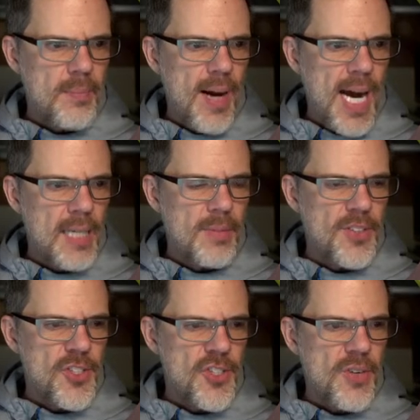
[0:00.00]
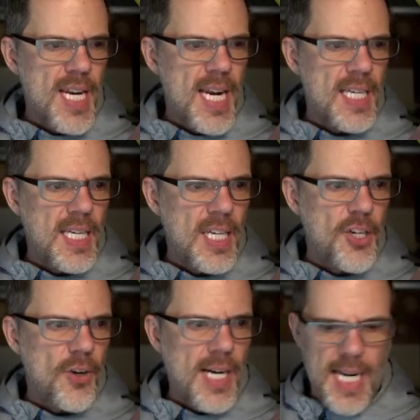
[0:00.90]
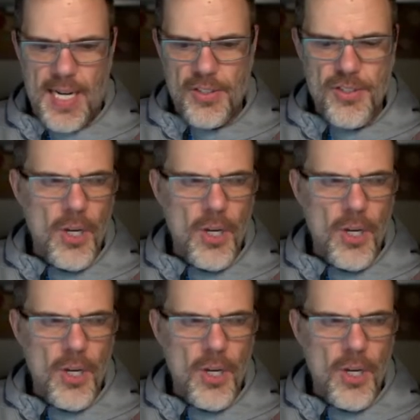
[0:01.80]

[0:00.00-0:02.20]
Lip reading: the bottom of your screen in your hand.